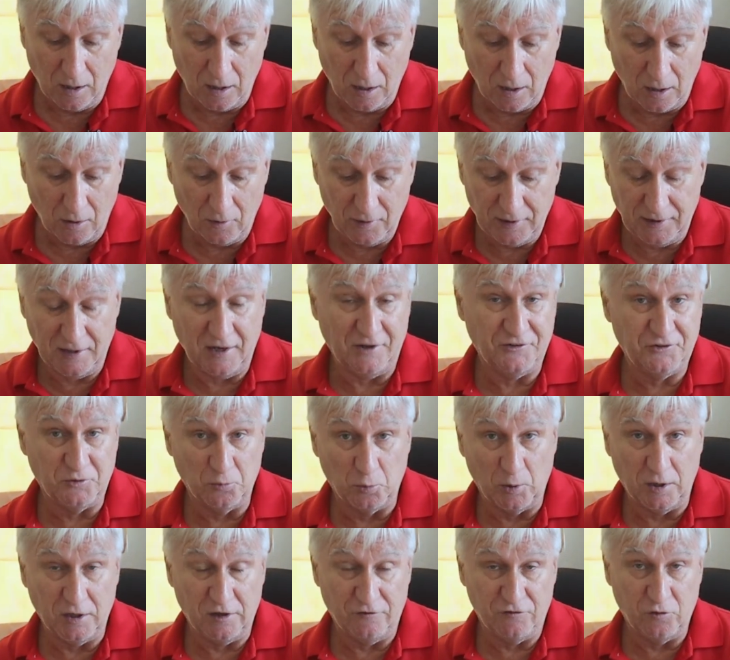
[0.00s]
I only had to
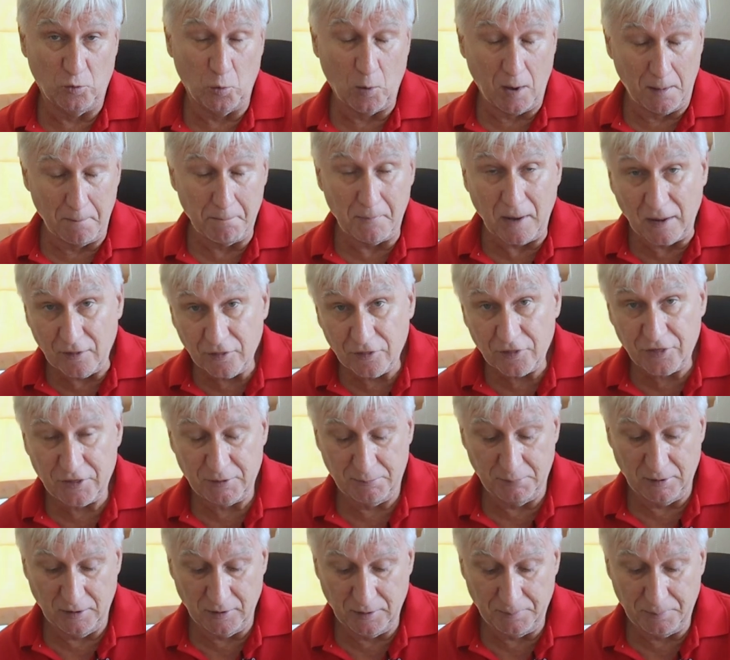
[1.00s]
wait for 1 month,
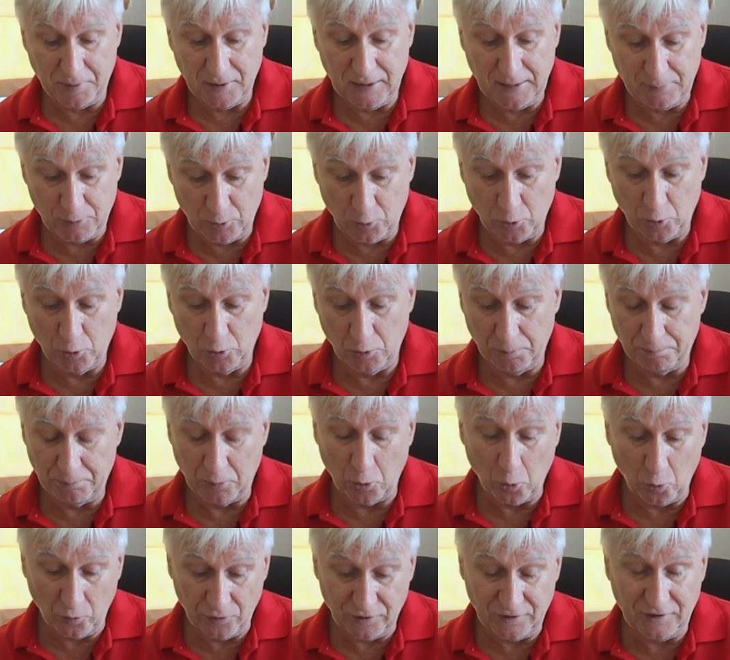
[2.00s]
but the people who had
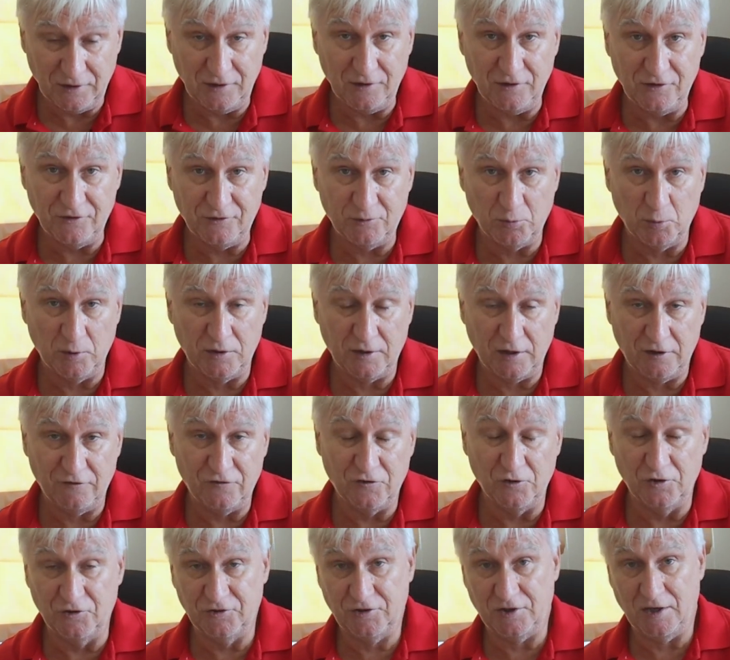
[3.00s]
bought these when they
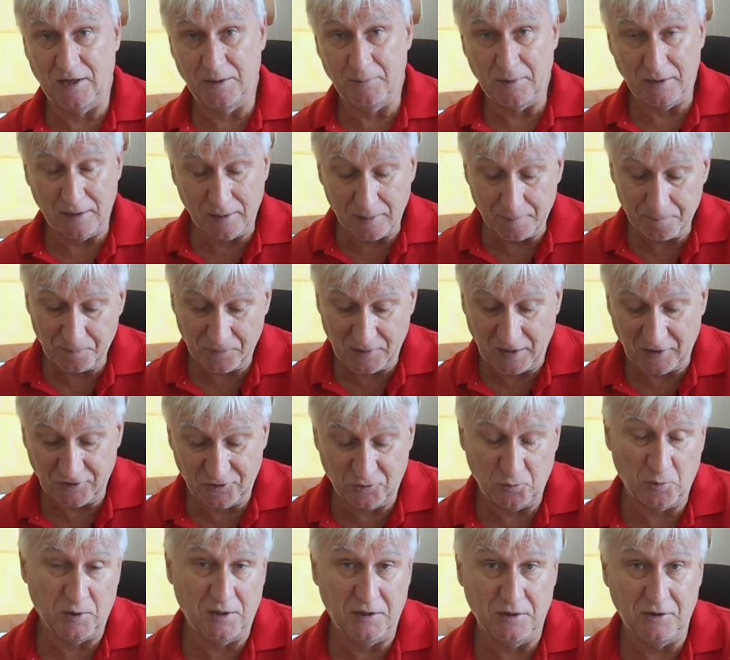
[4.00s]
first came out had
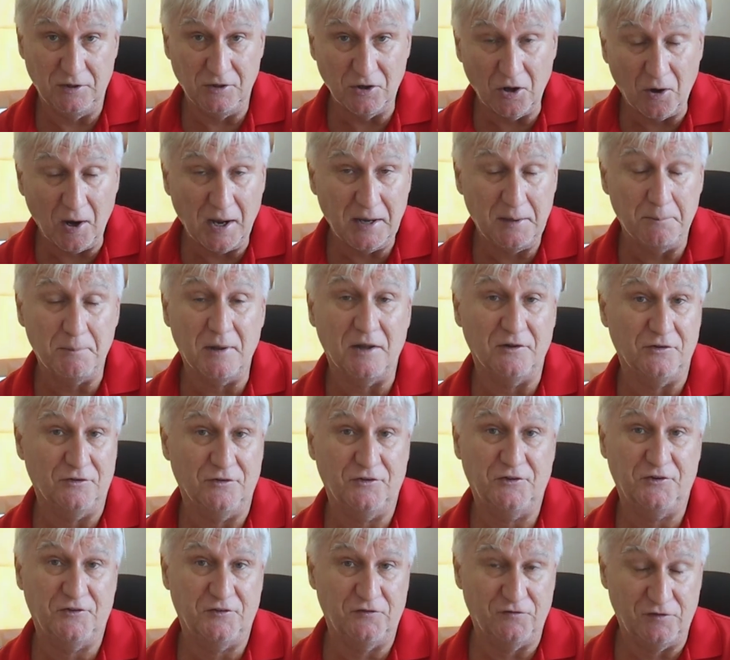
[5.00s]
to wait 9
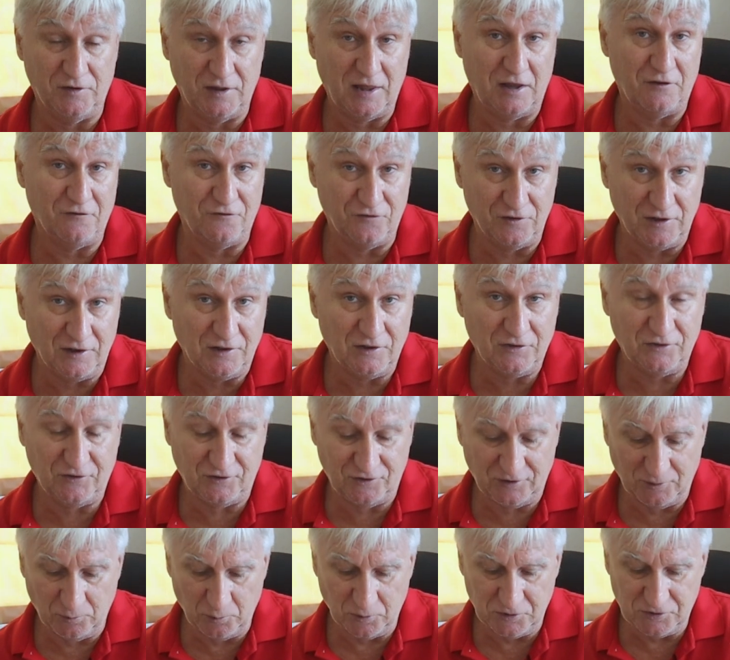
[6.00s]
months for that
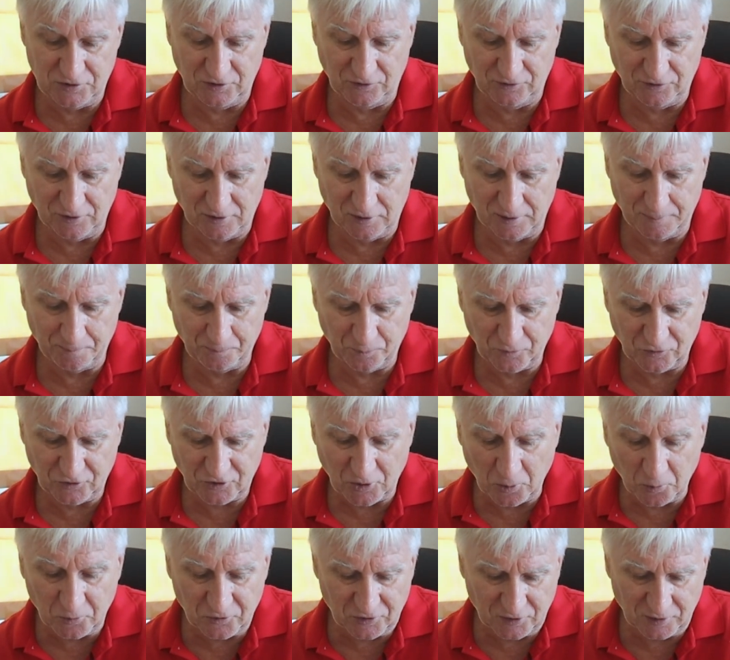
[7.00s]
fix, which is
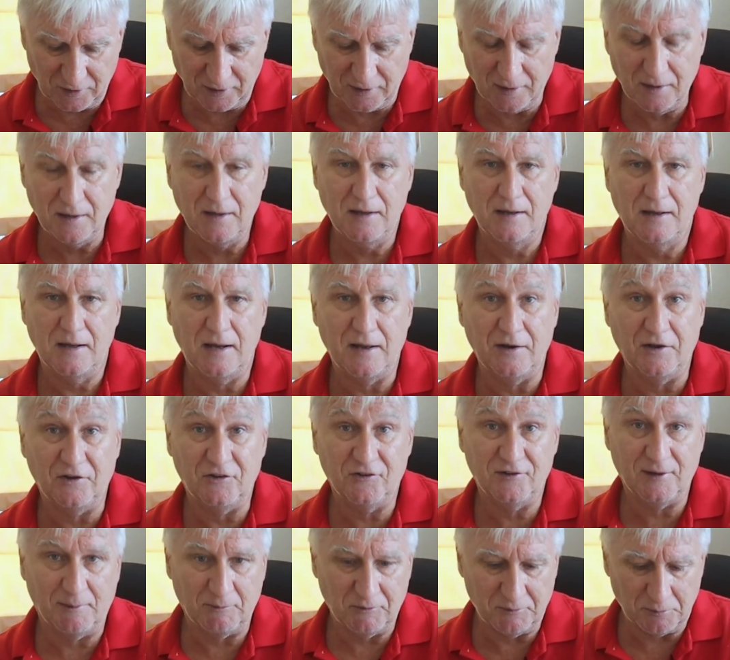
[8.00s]
totally
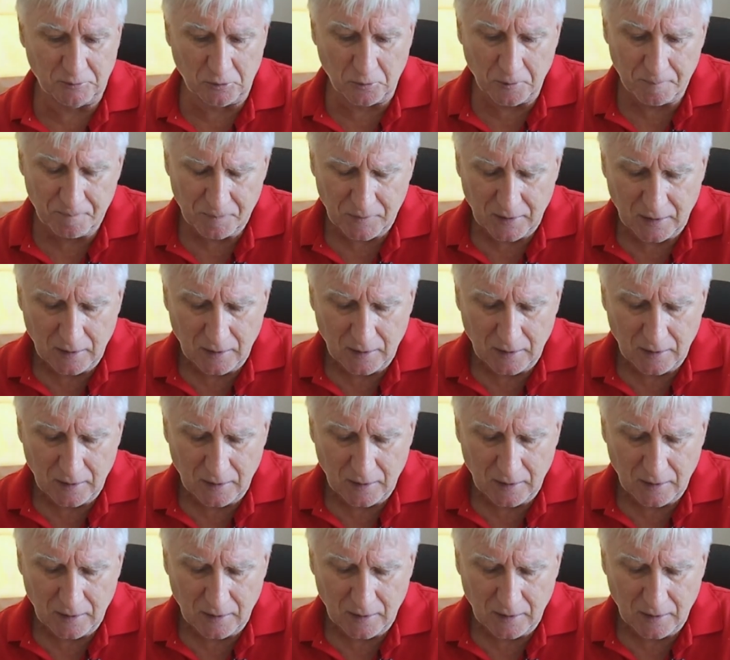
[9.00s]
unacceptable.